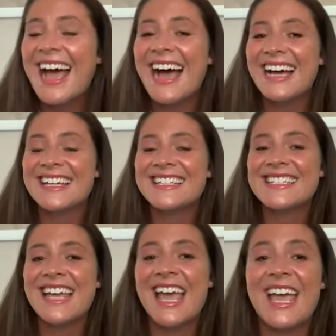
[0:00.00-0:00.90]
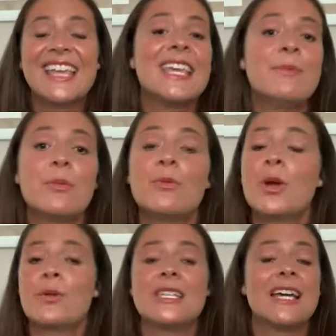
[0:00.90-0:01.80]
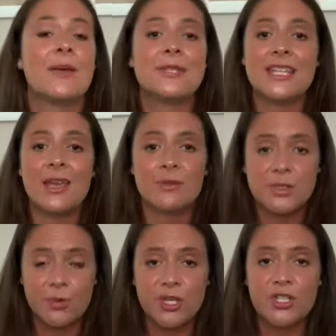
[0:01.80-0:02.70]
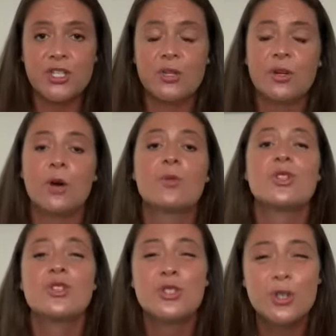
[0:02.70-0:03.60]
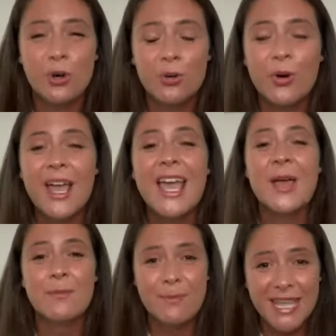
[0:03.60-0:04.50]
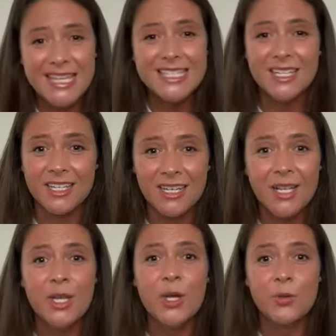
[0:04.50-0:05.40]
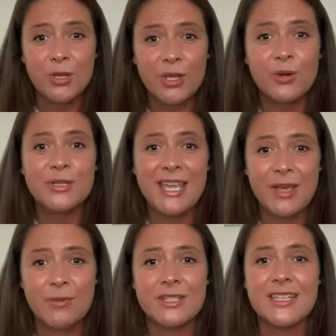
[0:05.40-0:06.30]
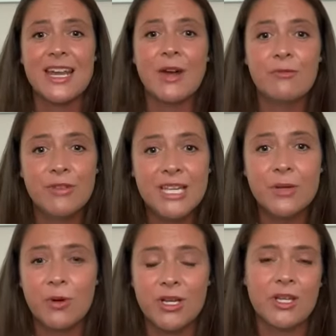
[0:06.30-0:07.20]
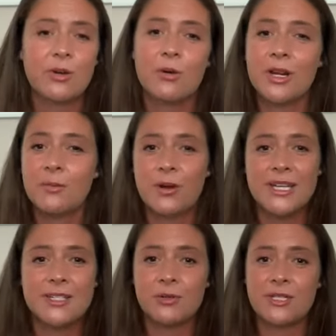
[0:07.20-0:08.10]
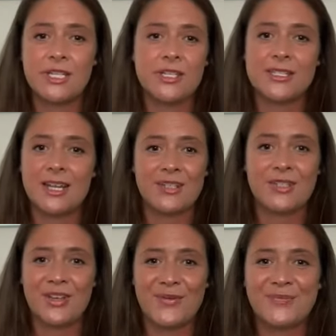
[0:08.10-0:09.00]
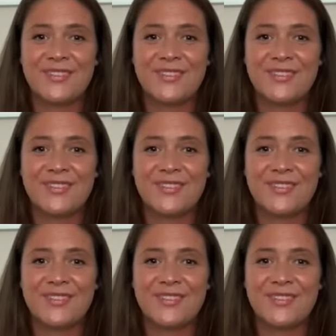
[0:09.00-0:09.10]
And keep up work with your times tables, because you lot were so amazing with your tables, and I really want you to go and impress your teachers next year.